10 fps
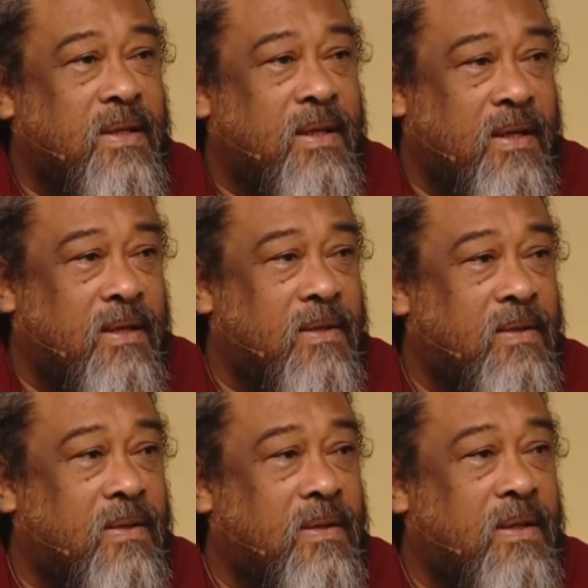here,
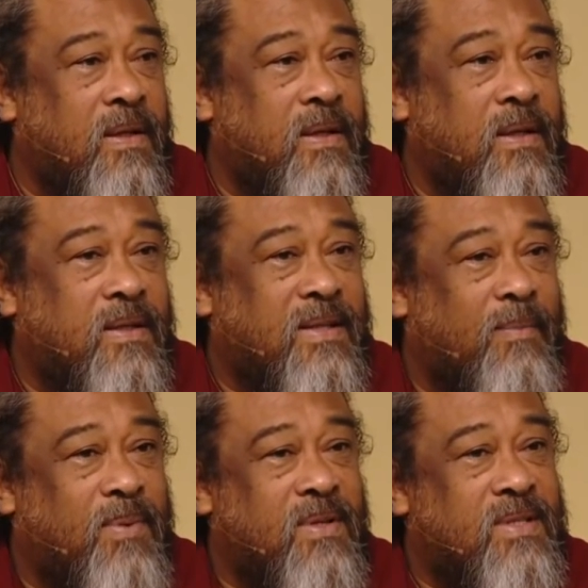the
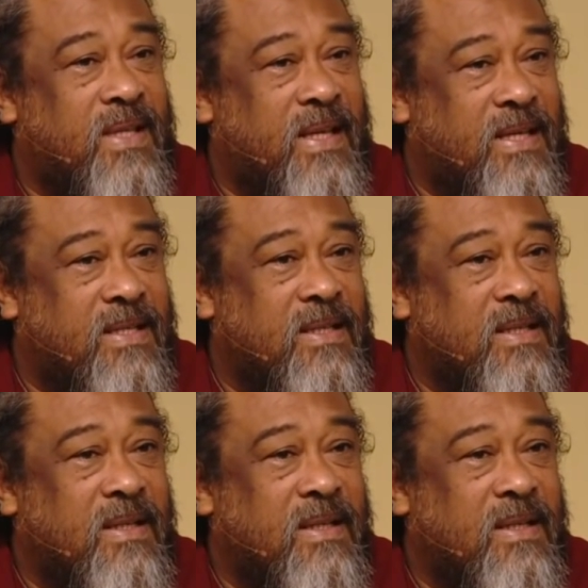Tapan state,